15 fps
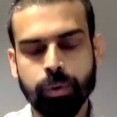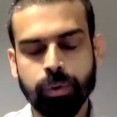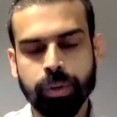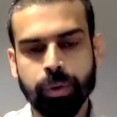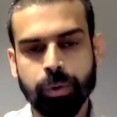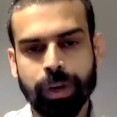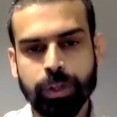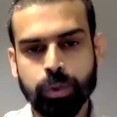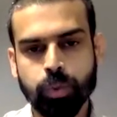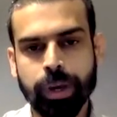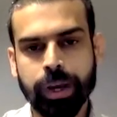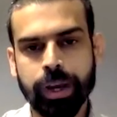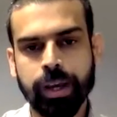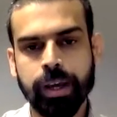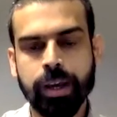the right
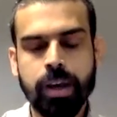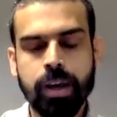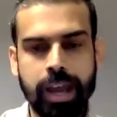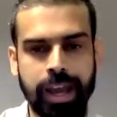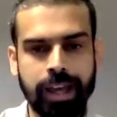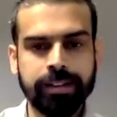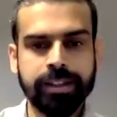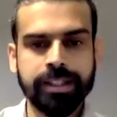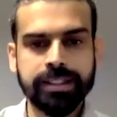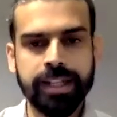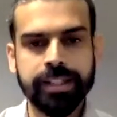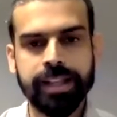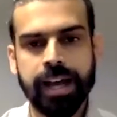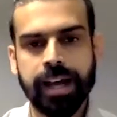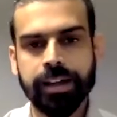way, and things
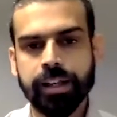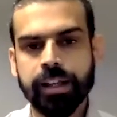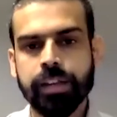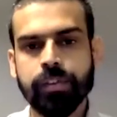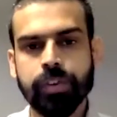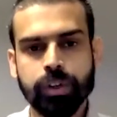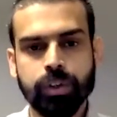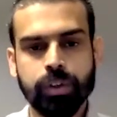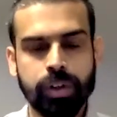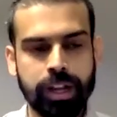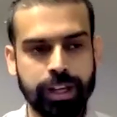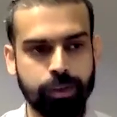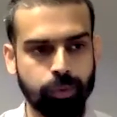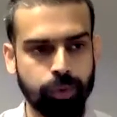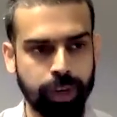like that. And even
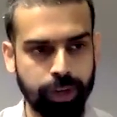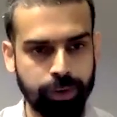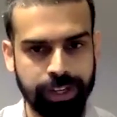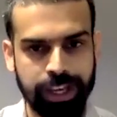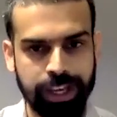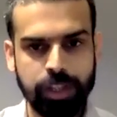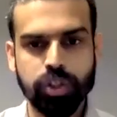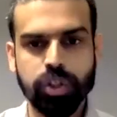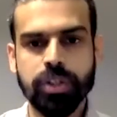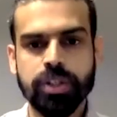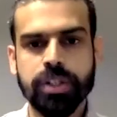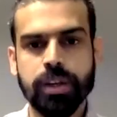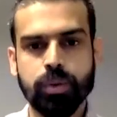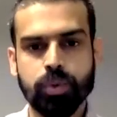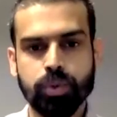like irrigation
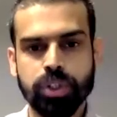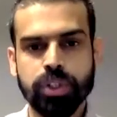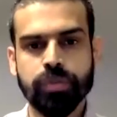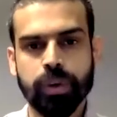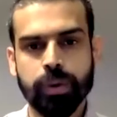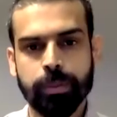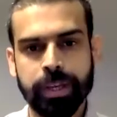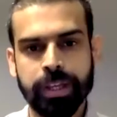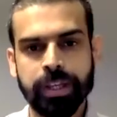solutions were being